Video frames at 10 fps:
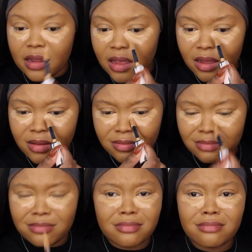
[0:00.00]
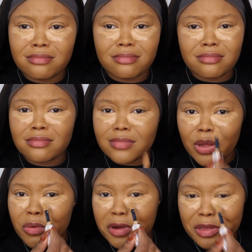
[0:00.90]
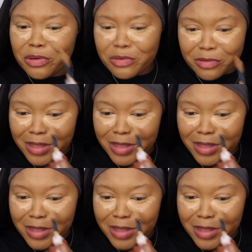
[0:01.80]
Like who are you?